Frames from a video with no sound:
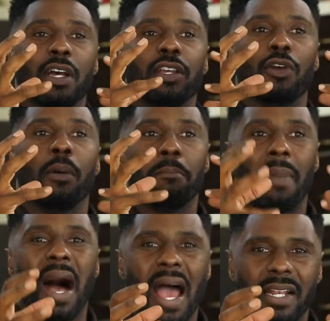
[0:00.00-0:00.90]
your
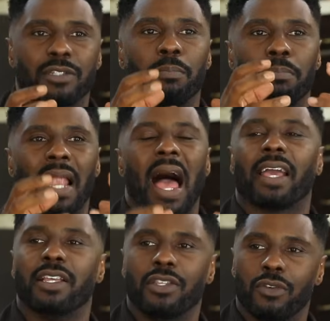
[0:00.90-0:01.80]
mind is
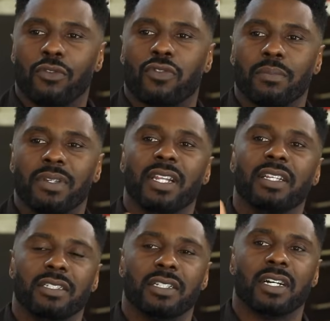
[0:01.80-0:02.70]
blocking you from getting
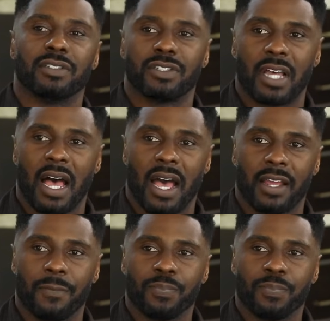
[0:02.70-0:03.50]
to the other side.